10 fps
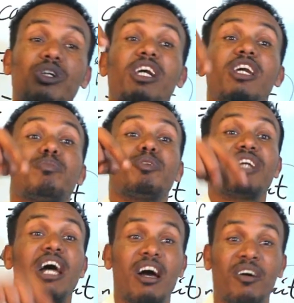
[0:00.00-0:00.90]
won't keep you
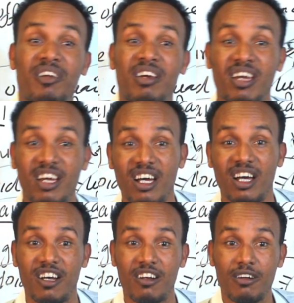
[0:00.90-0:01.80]
down. Huh?
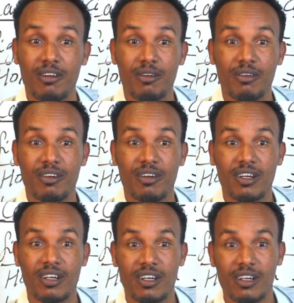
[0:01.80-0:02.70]
I feel
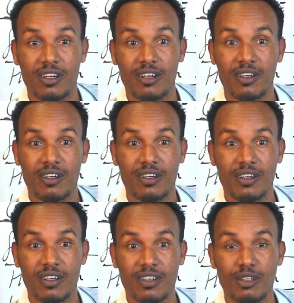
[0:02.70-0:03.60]
like I'm in prison.
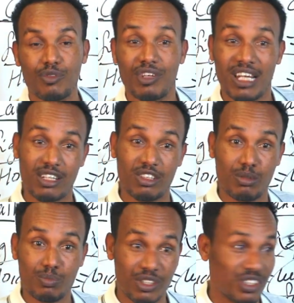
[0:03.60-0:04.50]
You feel like you're
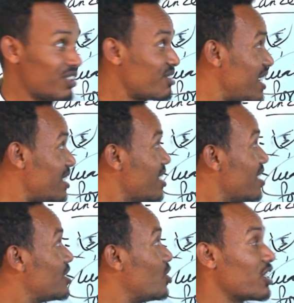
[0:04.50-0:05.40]
in prison, right?
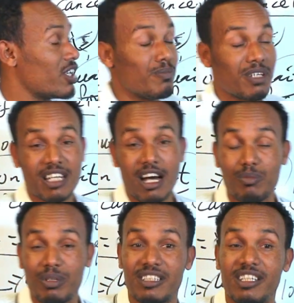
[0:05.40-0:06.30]
Don't keep me down,
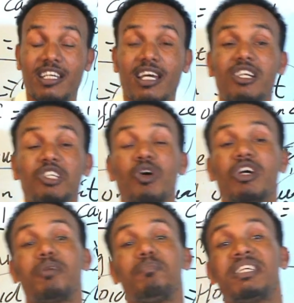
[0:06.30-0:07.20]
but see, yeah, don't
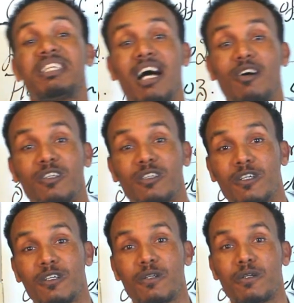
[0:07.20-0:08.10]
keep me down.
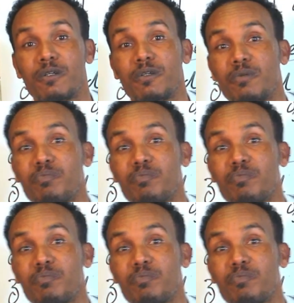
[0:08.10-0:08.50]
Don't keep me